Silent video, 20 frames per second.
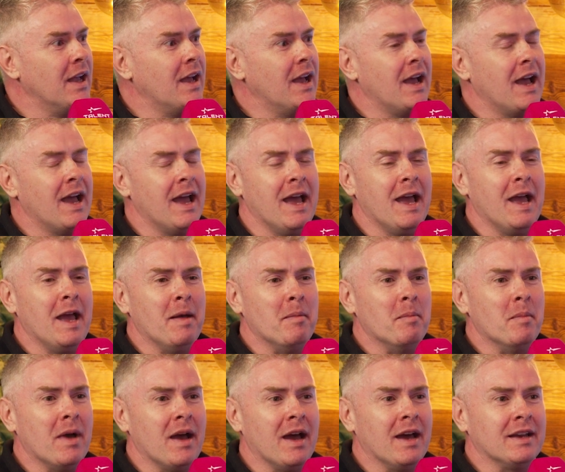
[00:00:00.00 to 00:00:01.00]

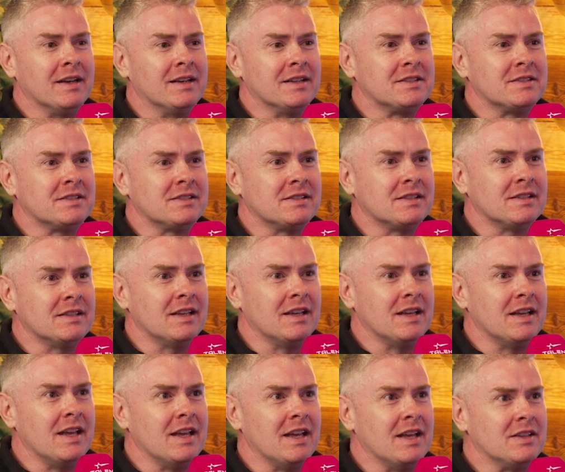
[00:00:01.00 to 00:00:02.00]
And
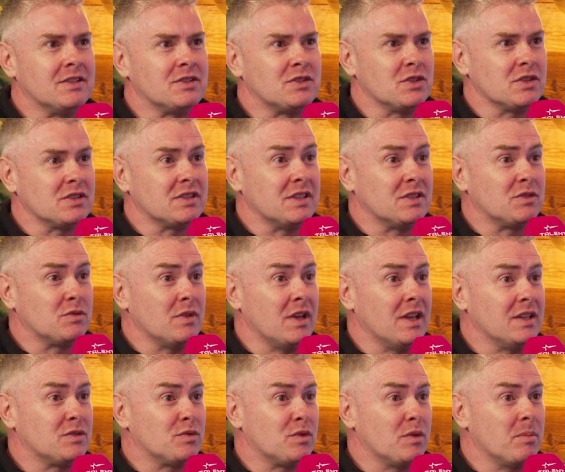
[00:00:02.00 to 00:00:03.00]

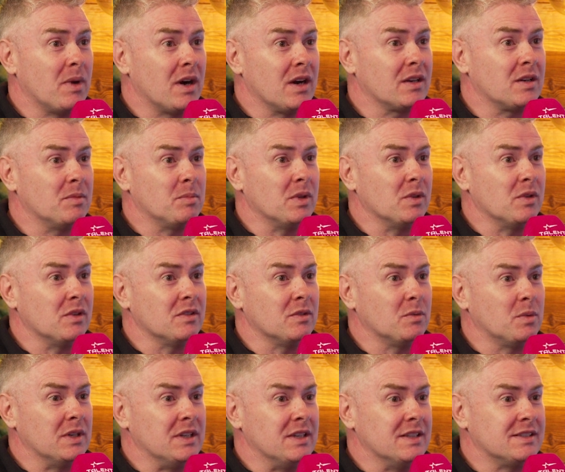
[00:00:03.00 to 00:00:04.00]
it's remarkable
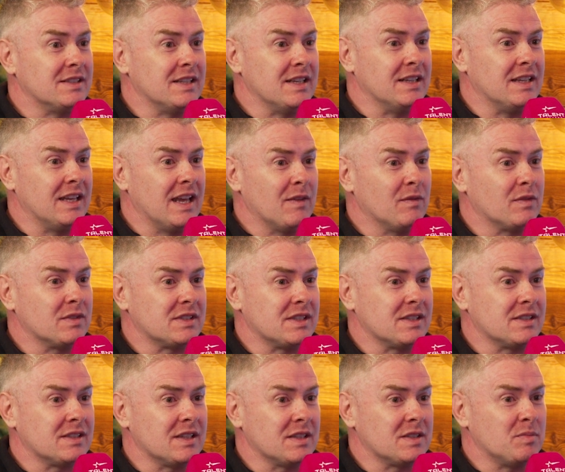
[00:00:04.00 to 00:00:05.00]
when you see the
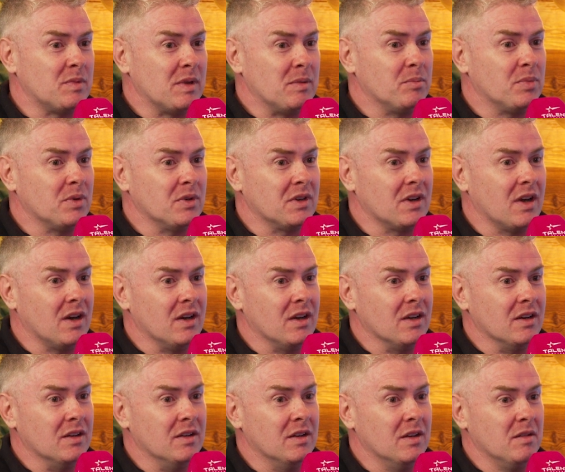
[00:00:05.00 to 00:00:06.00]
emphasis that's been put
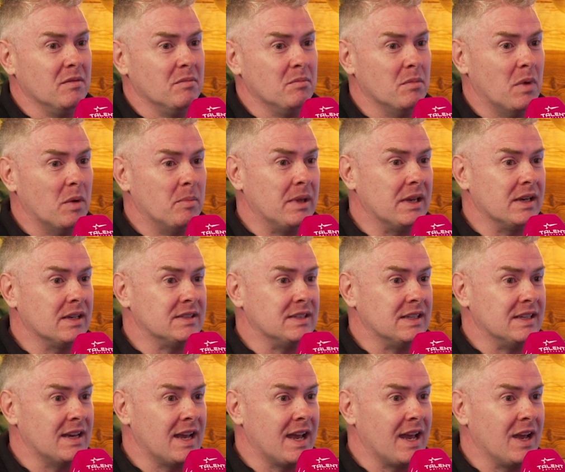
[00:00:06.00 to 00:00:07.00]
on mobility
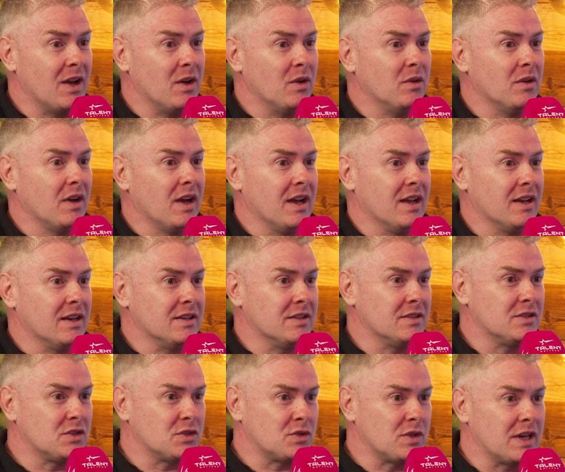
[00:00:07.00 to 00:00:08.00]
now and
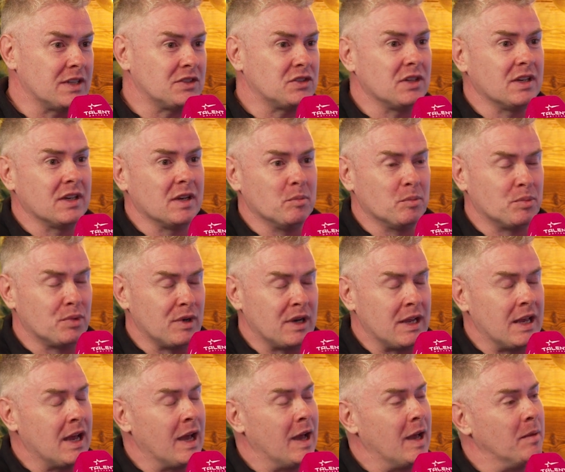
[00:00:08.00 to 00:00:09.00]
stretching and
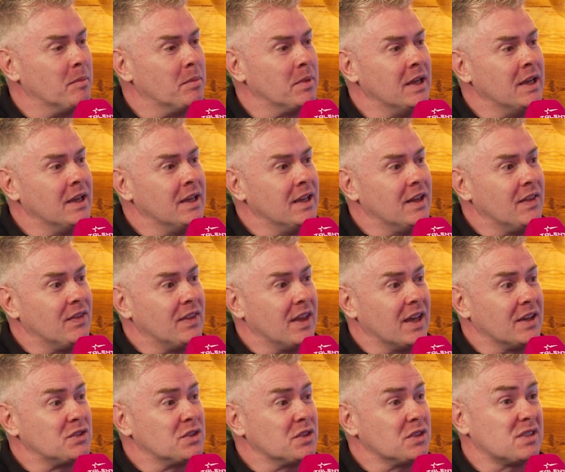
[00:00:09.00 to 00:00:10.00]
prehab,
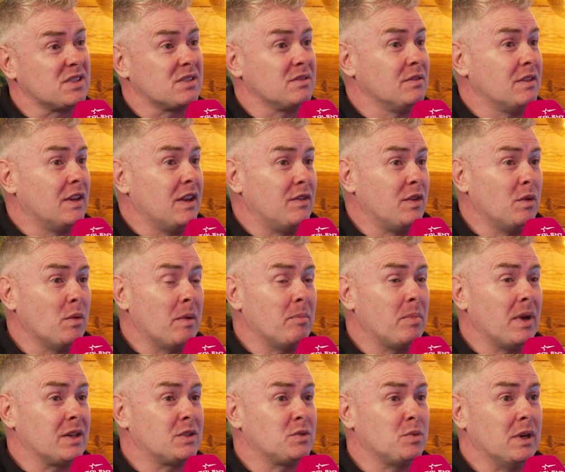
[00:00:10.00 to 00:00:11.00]
that just, if you went
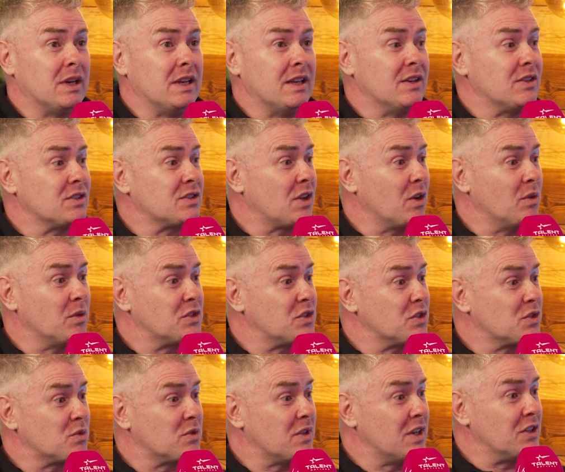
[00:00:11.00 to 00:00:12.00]
back 20 years ago, it
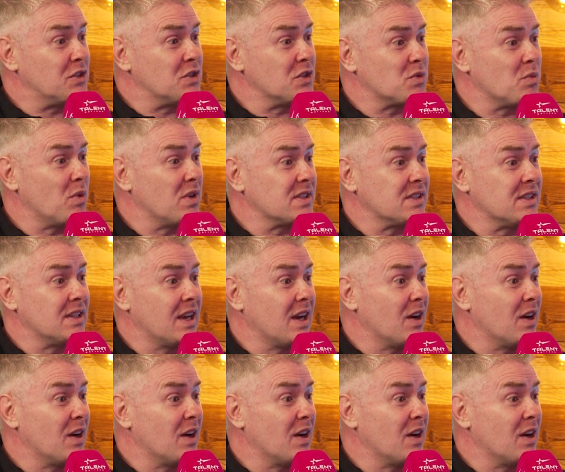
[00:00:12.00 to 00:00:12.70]
just wasn't there.